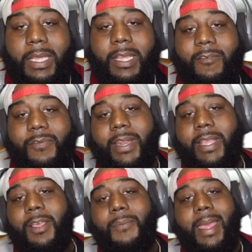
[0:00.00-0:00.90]
good
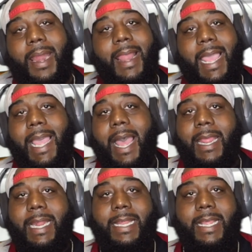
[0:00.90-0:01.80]
video, man. I like how
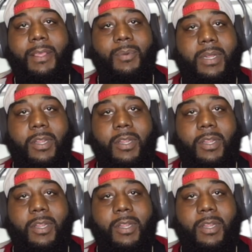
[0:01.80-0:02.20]
they did it with the